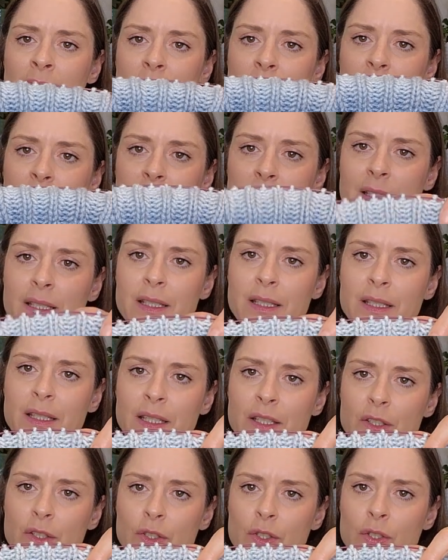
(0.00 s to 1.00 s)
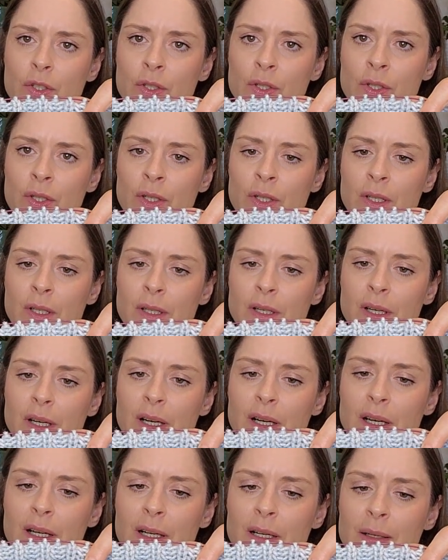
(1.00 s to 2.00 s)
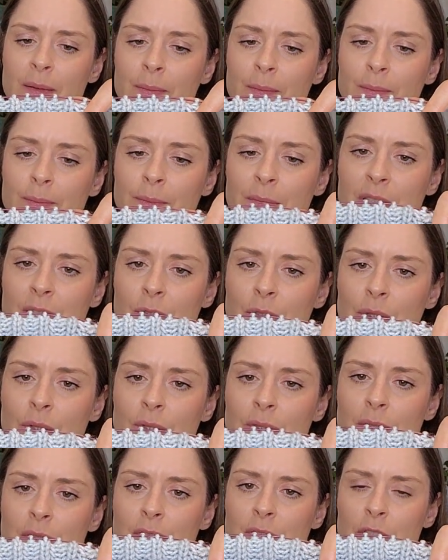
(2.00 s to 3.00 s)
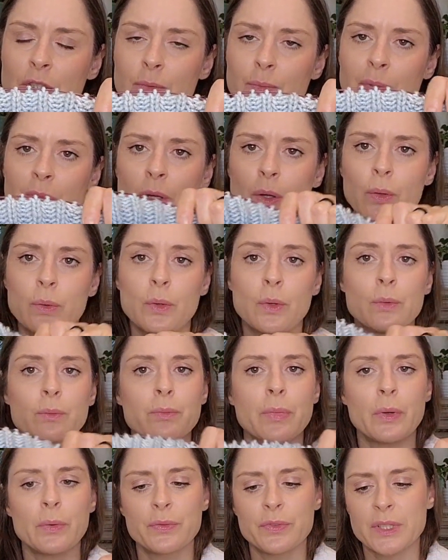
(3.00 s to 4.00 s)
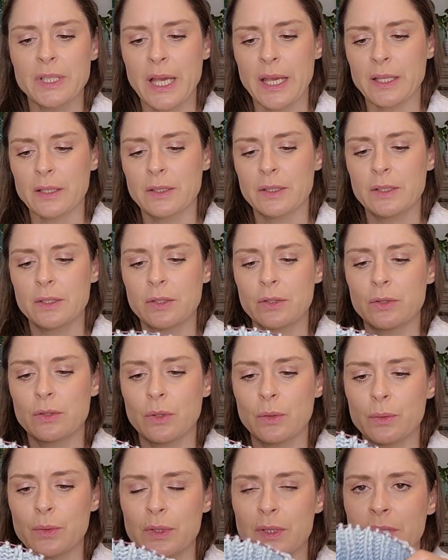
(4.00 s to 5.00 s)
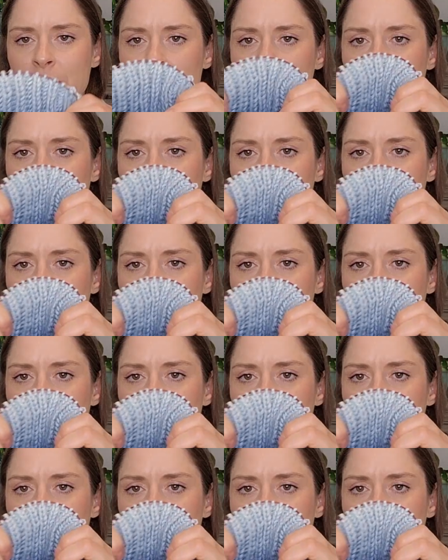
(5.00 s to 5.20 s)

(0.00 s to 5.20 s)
the stitch into the stitch below on both sides. So it's